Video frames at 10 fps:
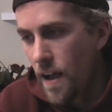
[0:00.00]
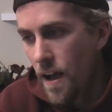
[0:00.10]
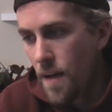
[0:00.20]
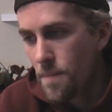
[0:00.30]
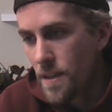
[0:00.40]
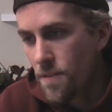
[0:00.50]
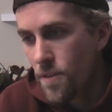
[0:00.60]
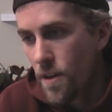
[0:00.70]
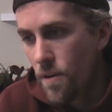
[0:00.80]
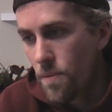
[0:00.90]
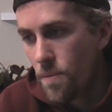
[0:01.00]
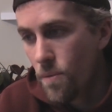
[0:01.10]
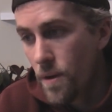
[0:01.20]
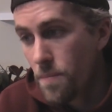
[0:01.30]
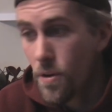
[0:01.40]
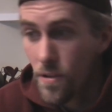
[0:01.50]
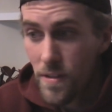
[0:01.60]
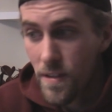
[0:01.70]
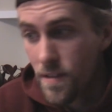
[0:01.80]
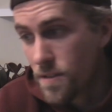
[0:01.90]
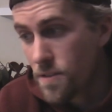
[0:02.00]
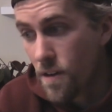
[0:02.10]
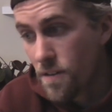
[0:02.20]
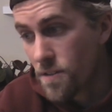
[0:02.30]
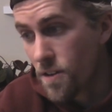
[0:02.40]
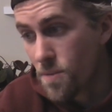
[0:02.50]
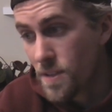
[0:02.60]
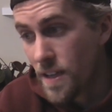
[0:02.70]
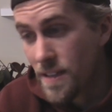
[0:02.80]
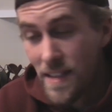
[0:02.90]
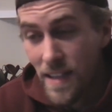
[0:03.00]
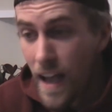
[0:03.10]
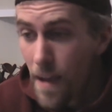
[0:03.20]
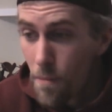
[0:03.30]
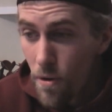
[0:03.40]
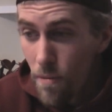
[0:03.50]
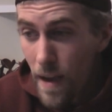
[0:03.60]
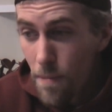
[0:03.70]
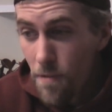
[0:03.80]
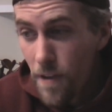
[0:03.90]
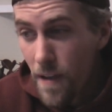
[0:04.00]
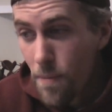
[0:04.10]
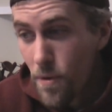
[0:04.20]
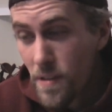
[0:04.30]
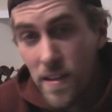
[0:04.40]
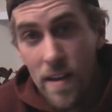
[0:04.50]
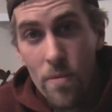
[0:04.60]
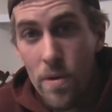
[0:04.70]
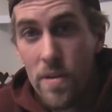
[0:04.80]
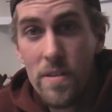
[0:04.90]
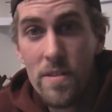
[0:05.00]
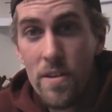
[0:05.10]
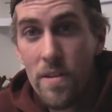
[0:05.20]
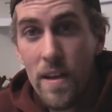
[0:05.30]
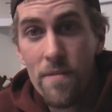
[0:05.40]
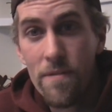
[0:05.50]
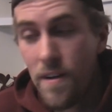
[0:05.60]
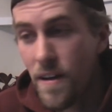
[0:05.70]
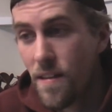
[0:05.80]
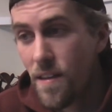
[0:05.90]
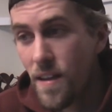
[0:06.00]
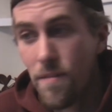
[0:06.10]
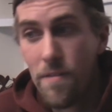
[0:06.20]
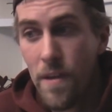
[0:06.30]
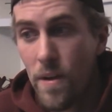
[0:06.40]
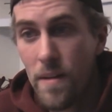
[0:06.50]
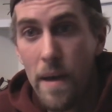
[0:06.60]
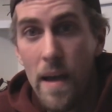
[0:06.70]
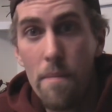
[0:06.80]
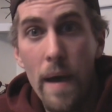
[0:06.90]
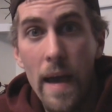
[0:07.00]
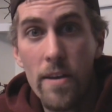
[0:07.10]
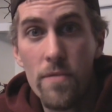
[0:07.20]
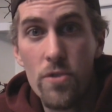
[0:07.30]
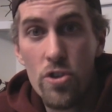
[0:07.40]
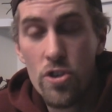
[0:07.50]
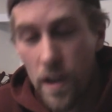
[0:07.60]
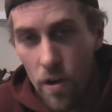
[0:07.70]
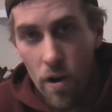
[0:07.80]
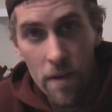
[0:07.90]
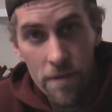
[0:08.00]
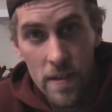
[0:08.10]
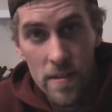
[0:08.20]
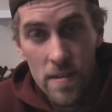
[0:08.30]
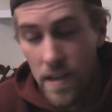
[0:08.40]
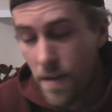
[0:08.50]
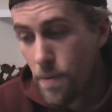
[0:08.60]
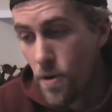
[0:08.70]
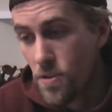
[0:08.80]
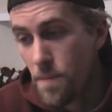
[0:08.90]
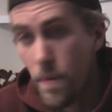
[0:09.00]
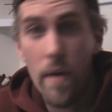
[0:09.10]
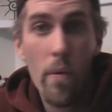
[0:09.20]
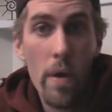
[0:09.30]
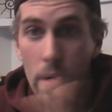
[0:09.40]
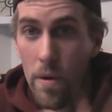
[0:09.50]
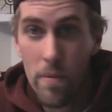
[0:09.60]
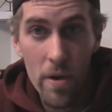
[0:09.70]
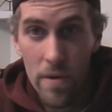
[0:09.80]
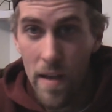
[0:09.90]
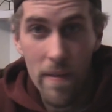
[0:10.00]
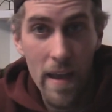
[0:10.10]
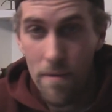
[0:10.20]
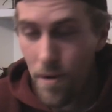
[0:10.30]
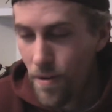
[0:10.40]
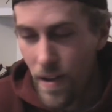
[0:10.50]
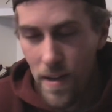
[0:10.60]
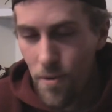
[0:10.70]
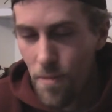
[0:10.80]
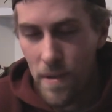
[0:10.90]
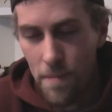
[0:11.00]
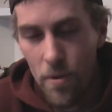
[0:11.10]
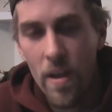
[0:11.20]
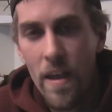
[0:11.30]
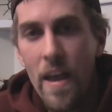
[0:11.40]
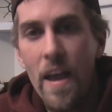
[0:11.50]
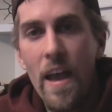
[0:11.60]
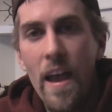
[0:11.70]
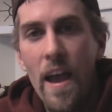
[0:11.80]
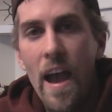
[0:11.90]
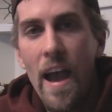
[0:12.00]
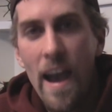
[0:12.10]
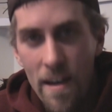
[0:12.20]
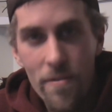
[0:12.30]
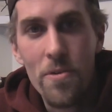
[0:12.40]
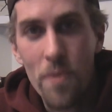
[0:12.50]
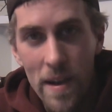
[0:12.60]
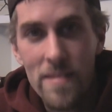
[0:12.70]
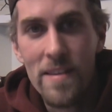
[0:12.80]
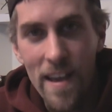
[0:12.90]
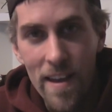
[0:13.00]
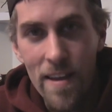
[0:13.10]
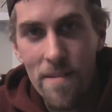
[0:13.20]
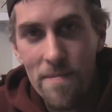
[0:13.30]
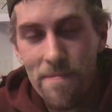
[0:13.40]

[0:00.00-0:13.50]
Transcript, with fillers: Um, even though one person in this certain circumstance has a lot more rabid fanboys that are willing to donate for anything, even if they want to buy a bag of shit off this said person, but we won't go down that road anymore, people. Have a great day.